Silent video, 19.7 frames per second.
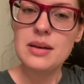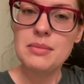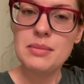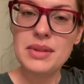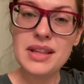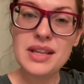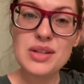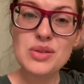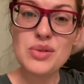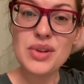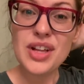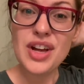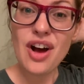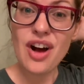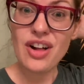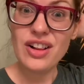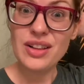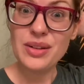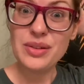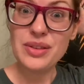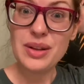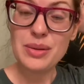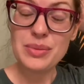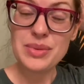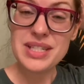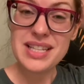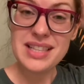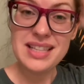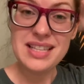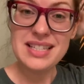That's really all that we
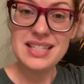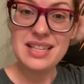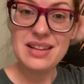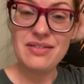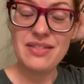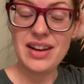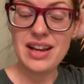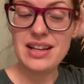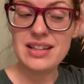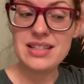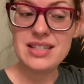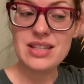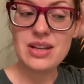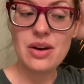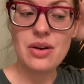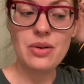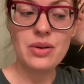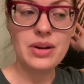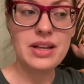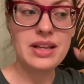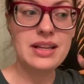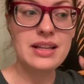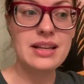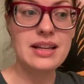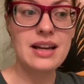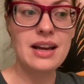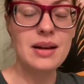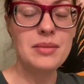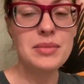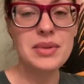did this evening. So
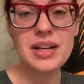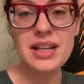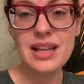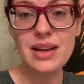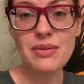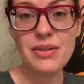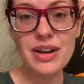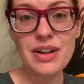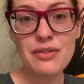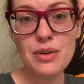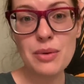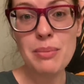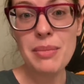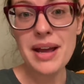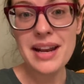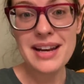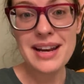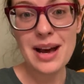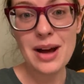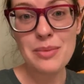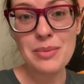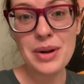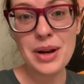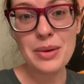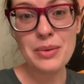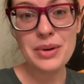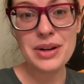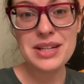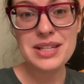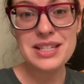I'm gonna get ready for bed now, but I
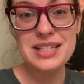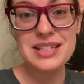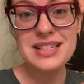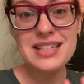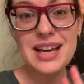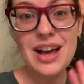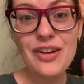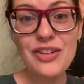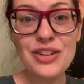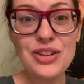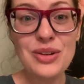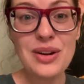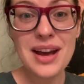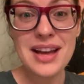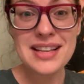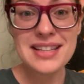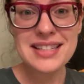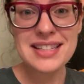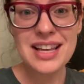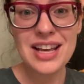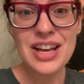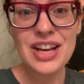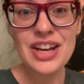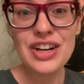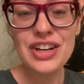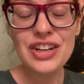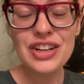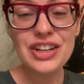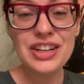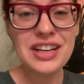wanted to tell you guys
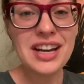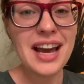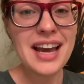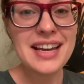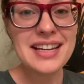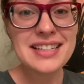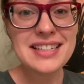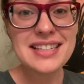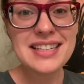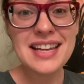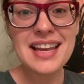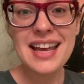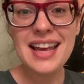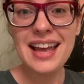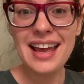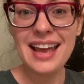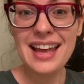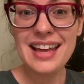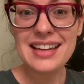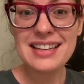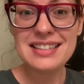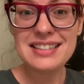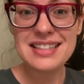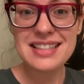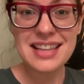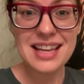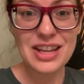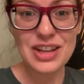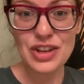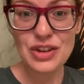good night and
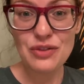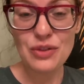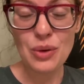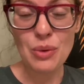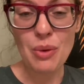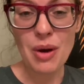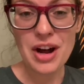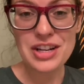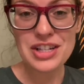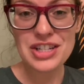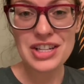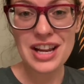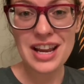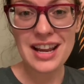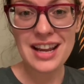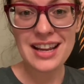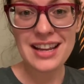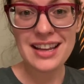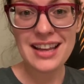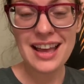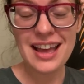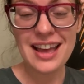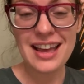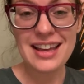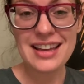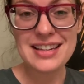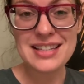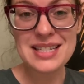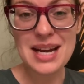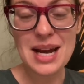thank you for watching,
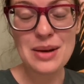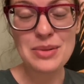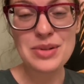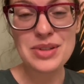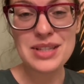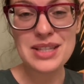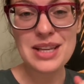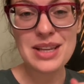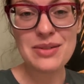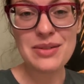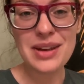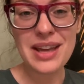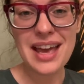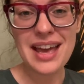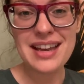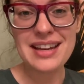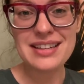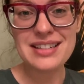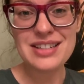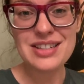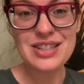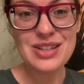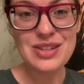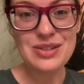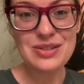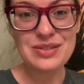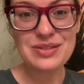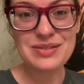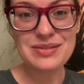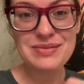and I will see you again
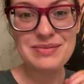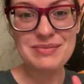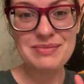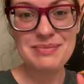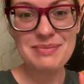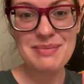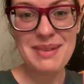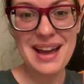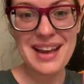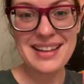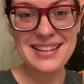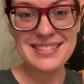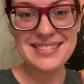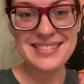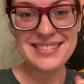soon. Bye.